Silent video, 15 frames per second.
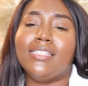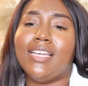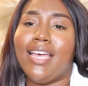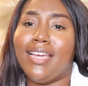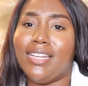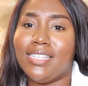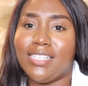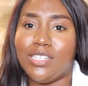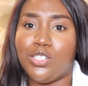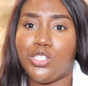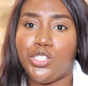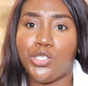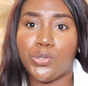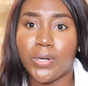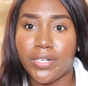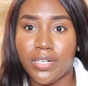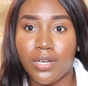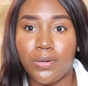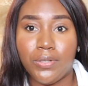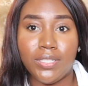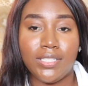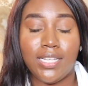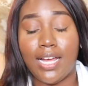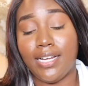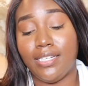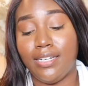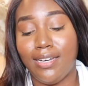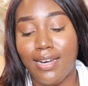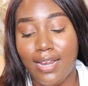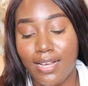And it's in short notice,
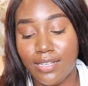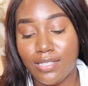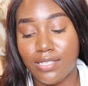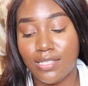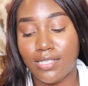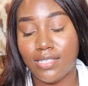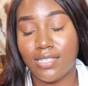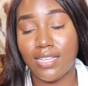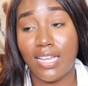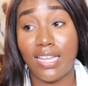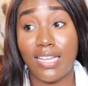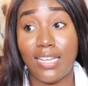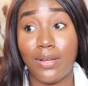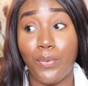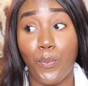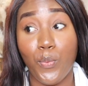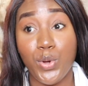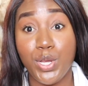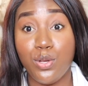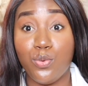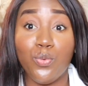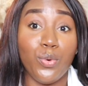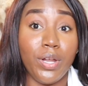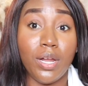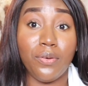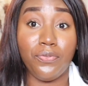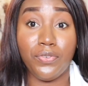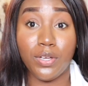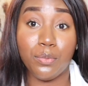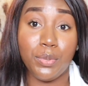like next week when
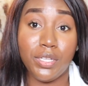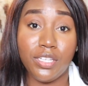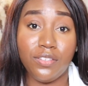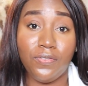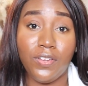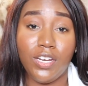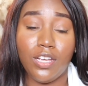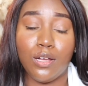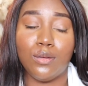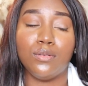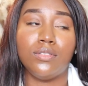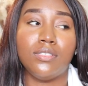I'm filming this video.